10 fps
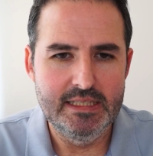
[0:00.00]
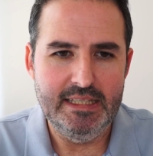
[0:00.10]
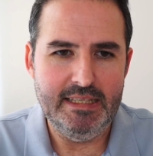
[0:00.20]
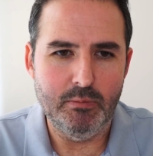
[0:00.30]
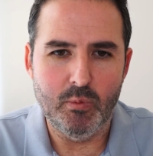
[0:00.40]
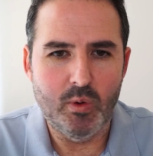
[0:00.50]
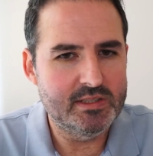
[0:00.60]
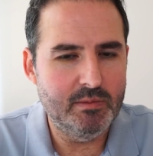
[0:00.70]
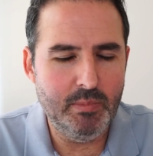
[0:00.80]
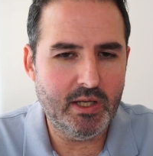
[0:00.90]
was
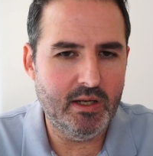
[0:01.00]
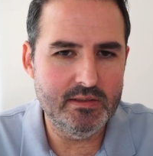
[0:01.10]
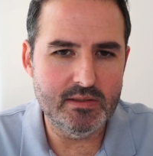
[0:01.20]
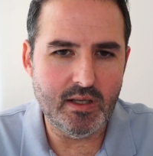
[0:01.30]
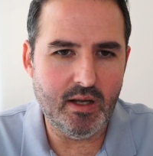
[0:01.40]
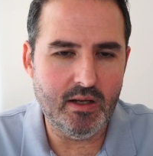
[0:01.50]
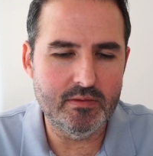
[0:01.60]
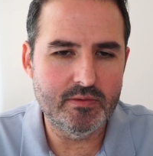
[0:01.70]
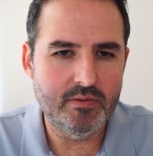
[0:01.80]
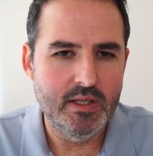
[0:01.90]
it because of
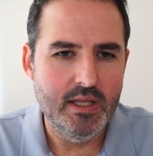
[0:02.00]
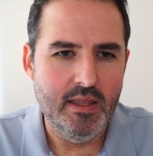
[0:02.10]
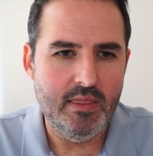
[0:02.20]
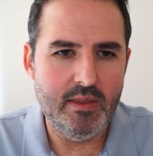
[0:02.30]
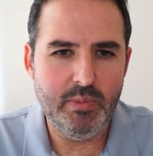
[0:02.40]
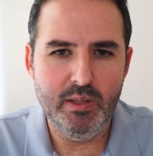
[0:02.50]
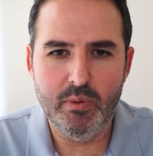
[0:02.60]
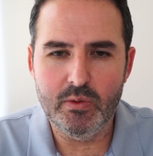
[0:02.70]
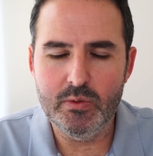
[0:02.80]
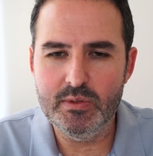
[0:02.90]
the people
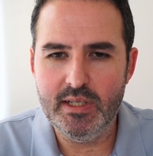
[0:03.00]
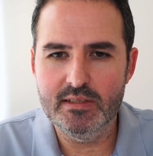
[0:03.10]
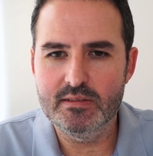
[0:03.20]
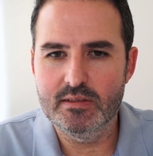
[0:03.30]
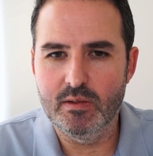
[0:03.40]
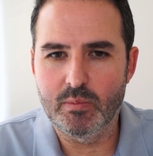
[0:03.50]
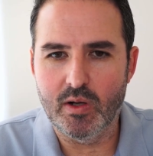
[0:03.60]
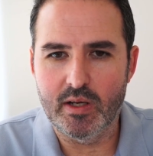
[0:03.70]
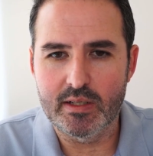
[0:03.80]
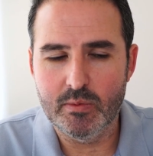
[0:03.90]
who tested the
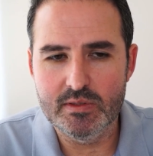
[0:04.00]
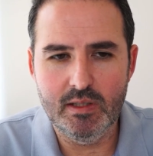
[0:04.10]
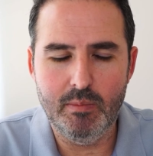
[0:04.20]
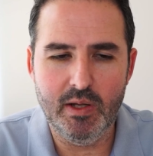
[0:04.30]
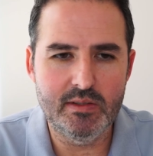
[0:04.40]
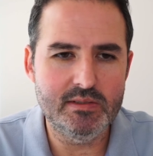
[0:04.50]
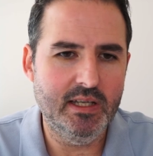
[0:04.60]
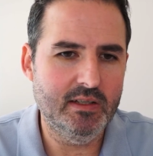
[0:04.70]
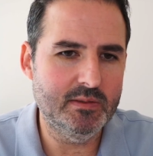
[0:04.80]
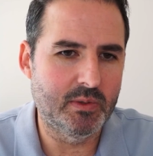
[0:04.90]
product? Was it about the
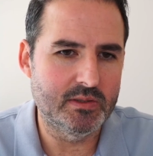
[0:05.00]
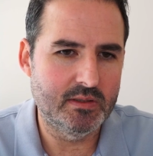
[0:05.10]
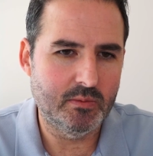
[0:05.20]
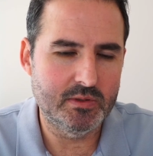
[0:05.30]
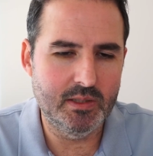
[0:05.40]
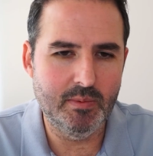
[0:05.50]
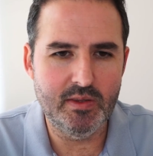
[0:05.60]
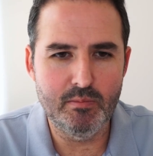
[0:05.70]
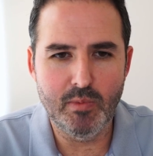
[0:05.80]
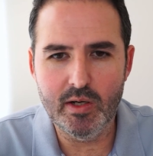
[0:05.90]
salesperson? Was it about the
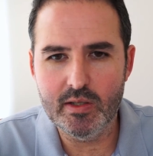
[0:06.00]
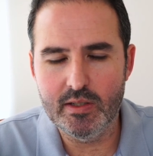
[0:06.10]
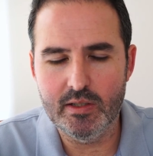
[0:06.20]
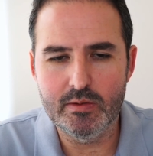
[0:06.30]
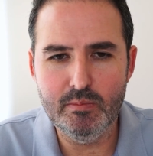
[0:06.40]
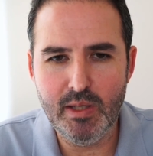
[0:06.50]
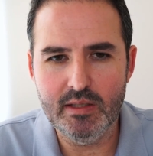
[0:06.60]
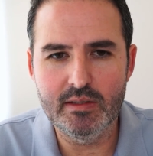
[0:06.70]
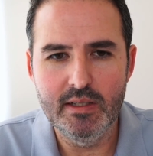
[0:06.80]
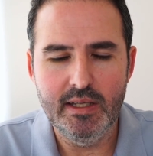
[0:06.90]
marketer who
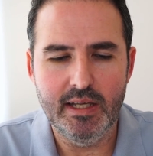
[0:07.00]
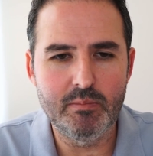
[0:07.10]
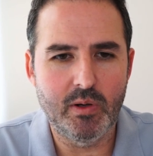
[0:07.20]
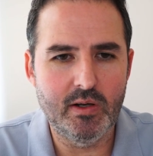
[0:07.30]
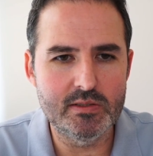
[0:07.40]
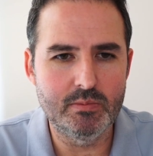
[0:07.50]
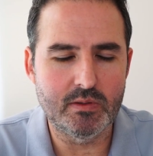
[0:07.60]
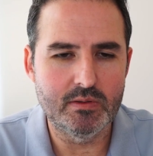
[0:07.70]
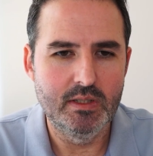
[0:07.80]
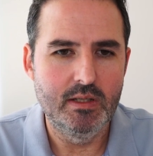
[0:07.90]
made it
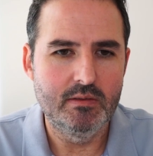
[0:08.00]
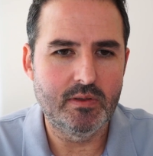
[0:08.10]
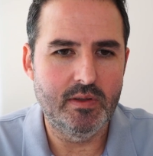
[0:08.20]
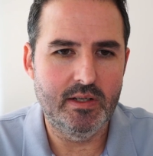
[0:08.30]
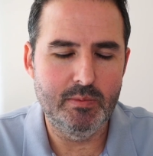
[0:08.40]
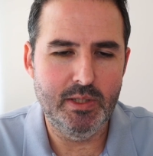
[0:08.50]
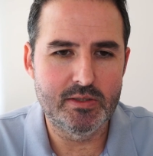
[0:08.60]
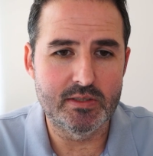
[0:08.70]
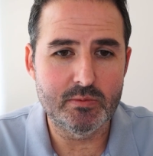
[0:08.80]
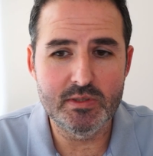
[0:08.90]
possible for there to be
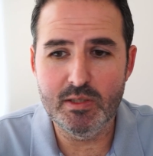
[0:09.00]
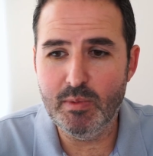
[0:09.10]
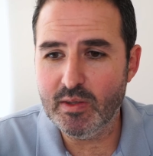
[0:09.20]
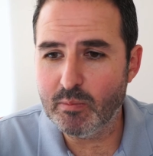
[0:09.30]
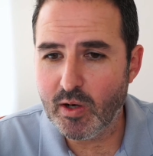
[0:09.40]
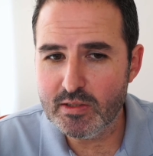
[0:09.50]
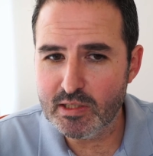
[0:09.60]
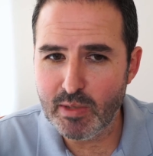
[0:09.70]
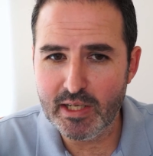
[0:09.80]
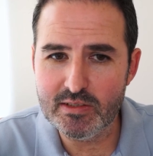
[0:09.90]
interest? Was it about the project
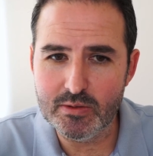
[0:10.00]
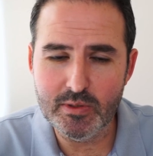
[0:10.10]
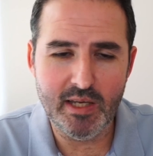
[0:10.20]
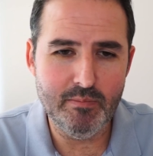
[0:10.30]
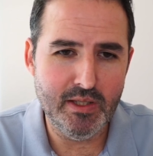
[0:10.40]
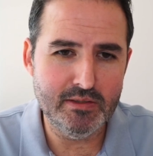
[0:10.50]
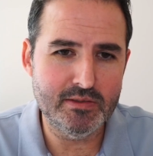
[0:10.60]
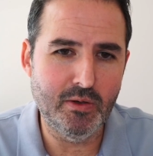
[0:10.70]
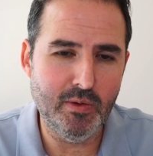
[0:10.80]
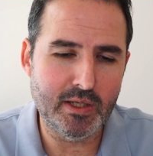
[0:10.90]
manager who kept things going?